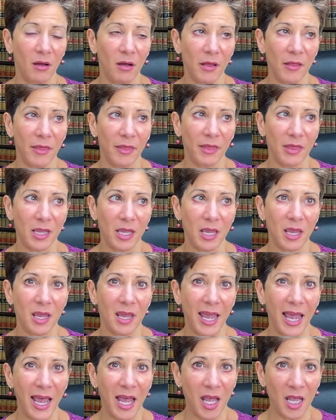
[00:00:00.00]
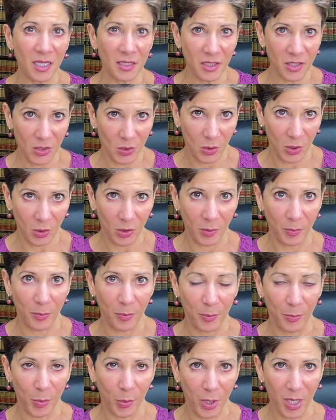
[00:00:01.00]
On the consular
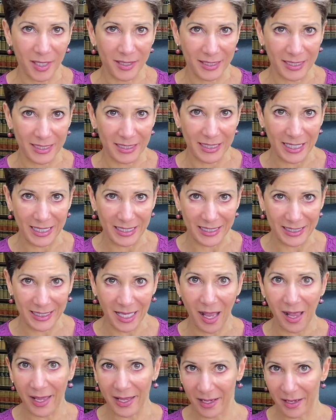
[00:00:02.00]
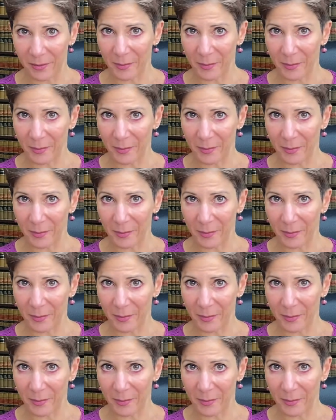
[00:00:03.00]
processing side,